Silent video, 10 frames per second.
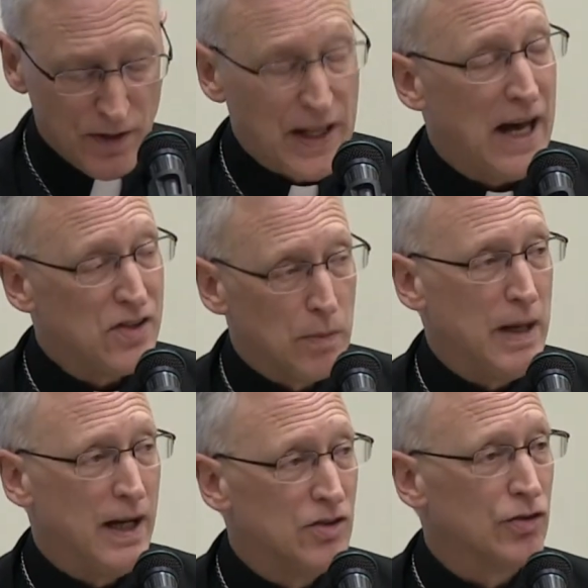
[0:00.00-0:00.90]
That
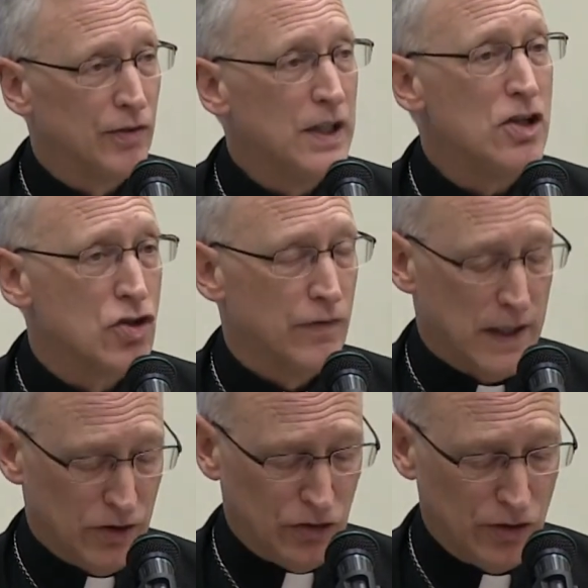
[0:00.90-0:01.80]
demands of each of
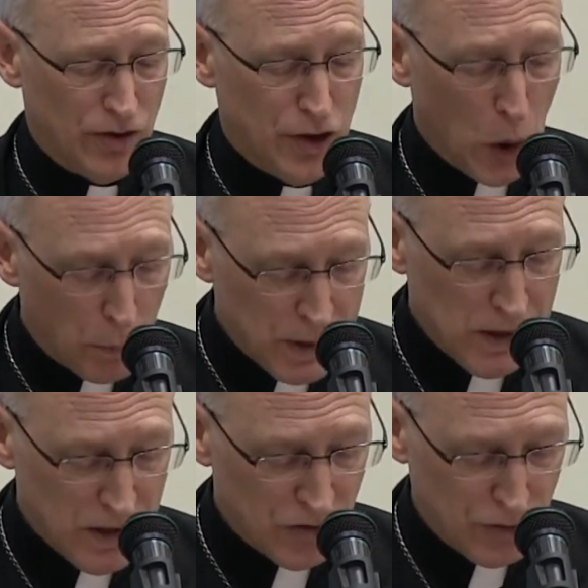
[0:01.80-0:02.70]
us the
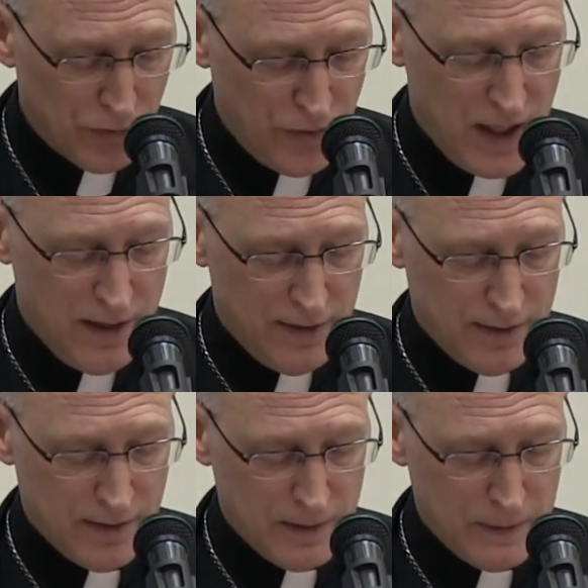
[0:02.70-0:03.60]
obedience of faith.
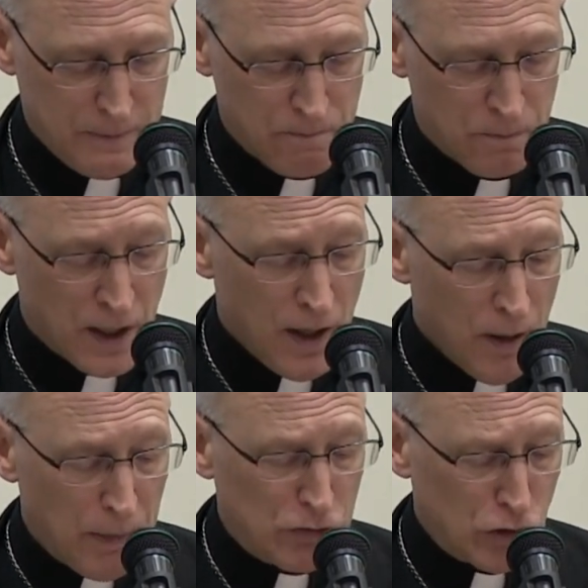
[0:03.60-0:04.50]

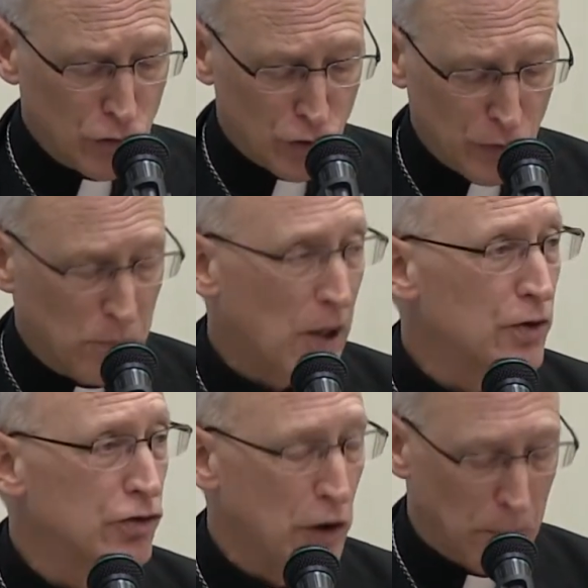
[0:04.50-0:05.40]
My sisters and
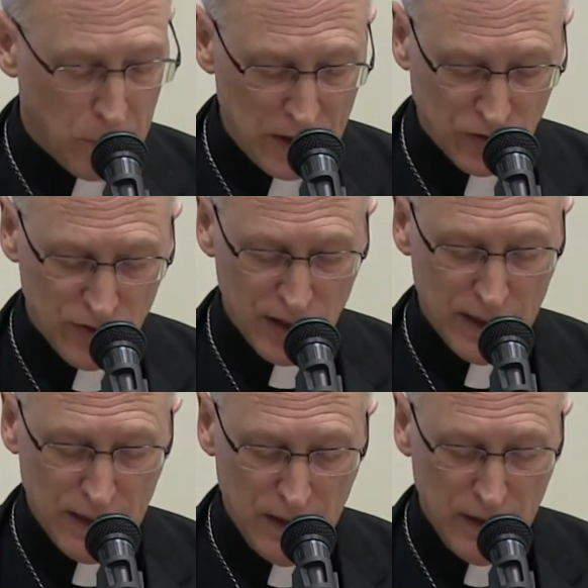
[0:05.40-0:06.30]
brothers here present,
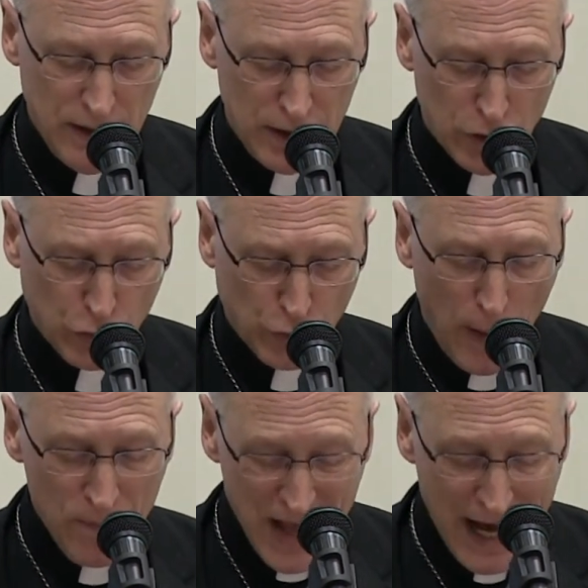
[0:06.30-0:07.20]
it is
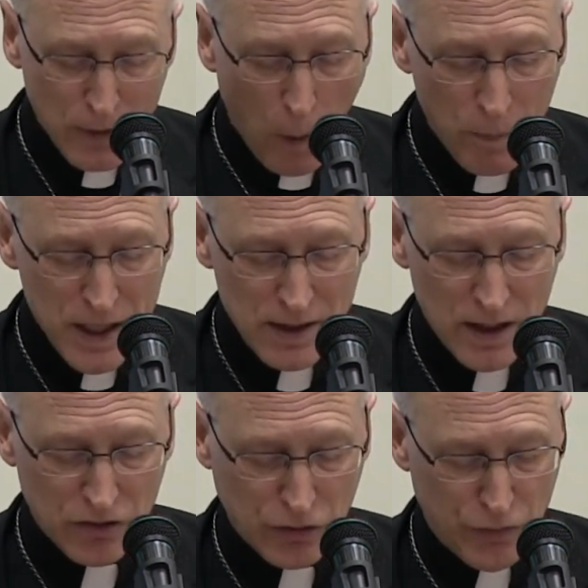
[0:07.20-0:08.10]
from that
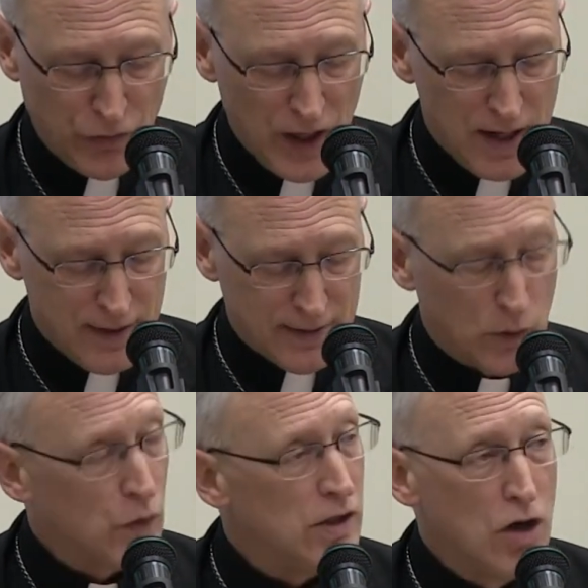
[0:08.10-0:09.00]
obedience of faith
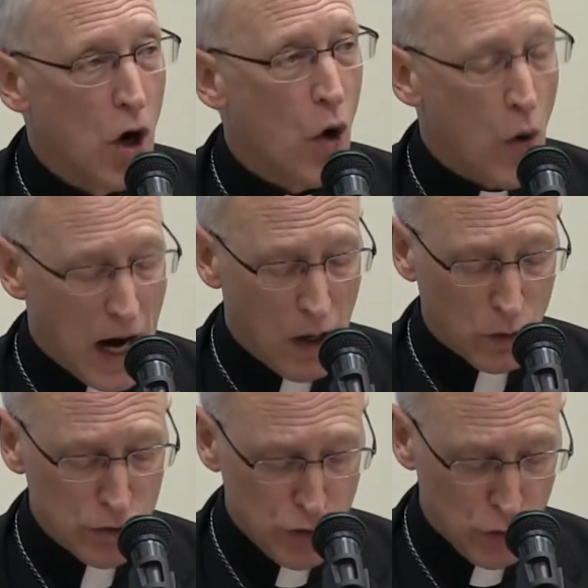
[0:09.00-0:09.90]
that we know
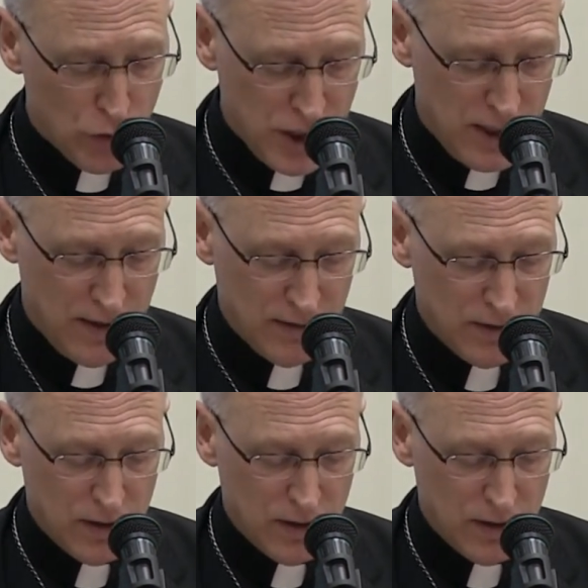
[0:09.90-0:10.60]
our duty